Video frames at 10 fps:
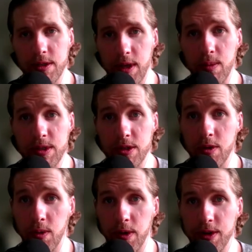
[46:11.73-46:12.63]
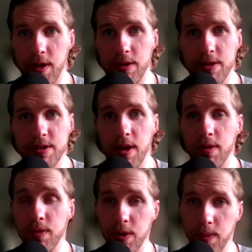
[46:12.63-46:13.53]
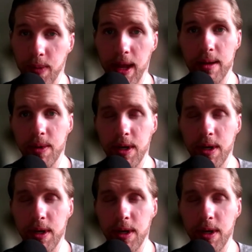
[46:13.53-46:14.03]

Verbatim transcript: Just like, what's the story you're telling yourself when you're in pain?